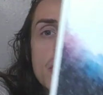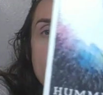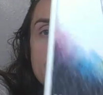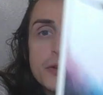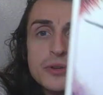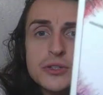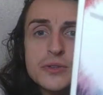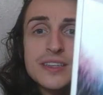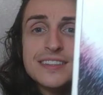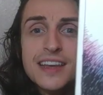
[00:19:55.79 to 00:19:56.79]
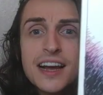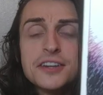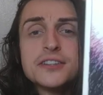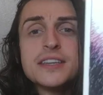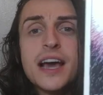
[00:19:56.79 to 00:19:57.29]
what you are doing is
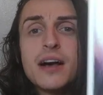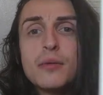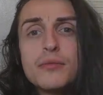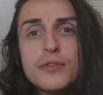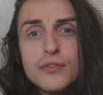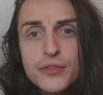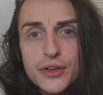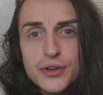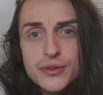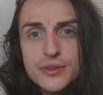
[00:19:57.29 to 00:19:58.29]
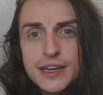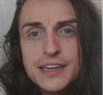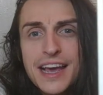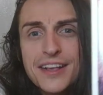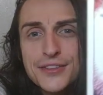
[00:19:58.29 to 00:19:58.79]
actually helpful for you
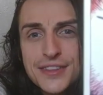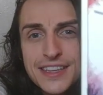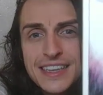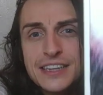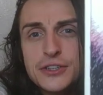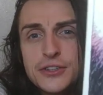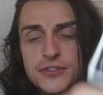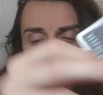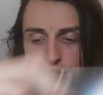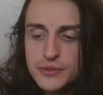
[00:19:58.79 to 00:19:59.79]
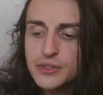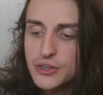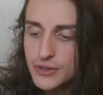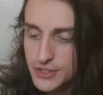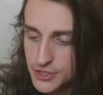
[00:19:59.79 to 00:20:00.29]
and healthy and good for you,
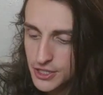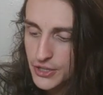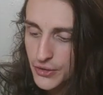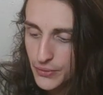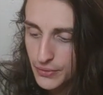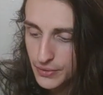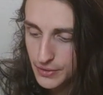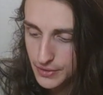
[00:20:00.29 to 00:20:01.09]
nourishing you.